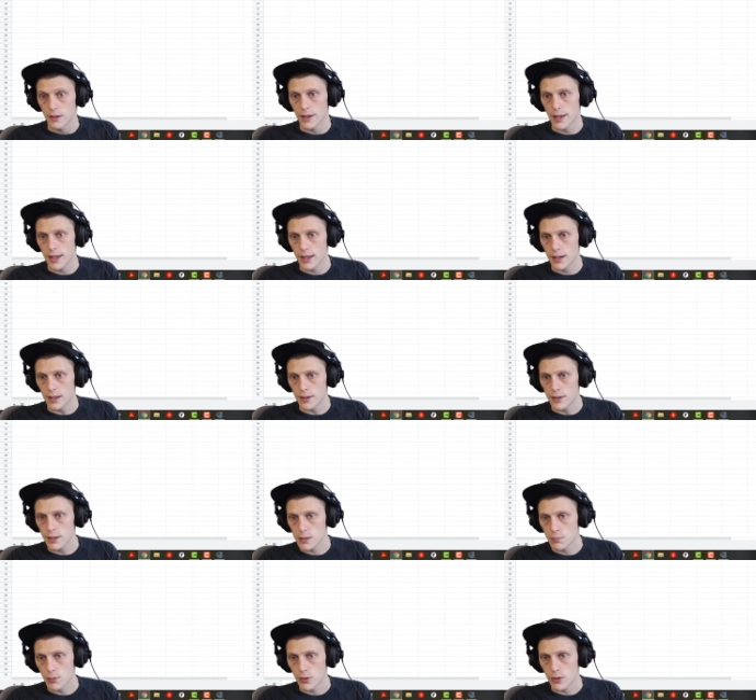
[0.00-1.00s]
Then at
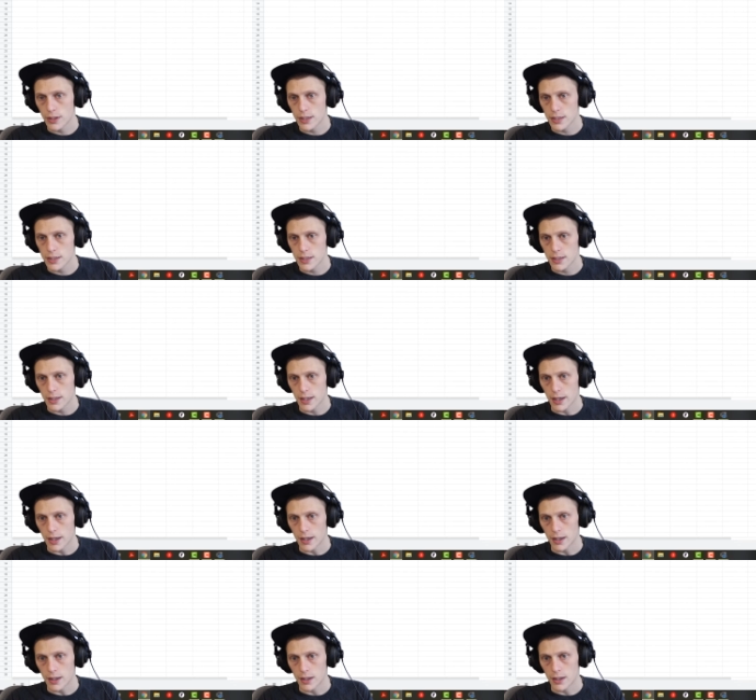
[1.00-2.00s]
this point,
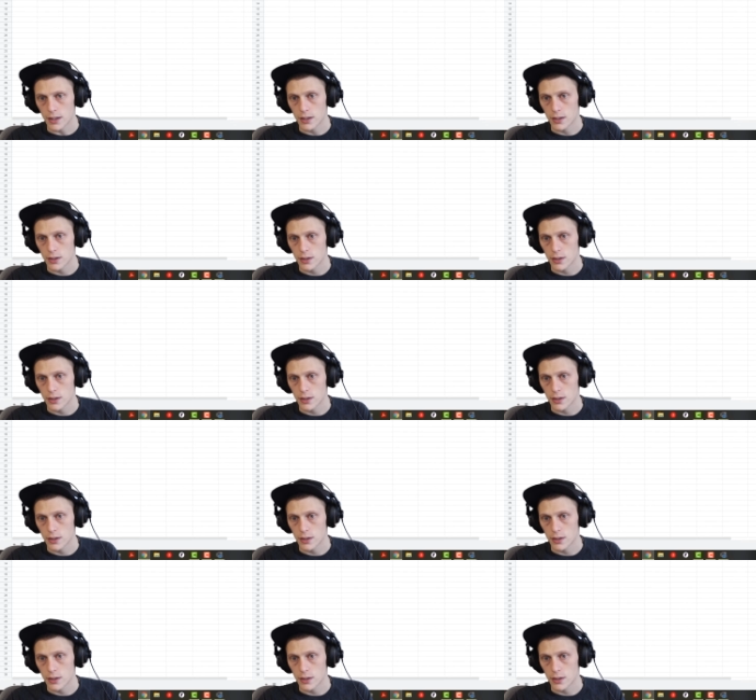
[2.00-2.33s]
uh,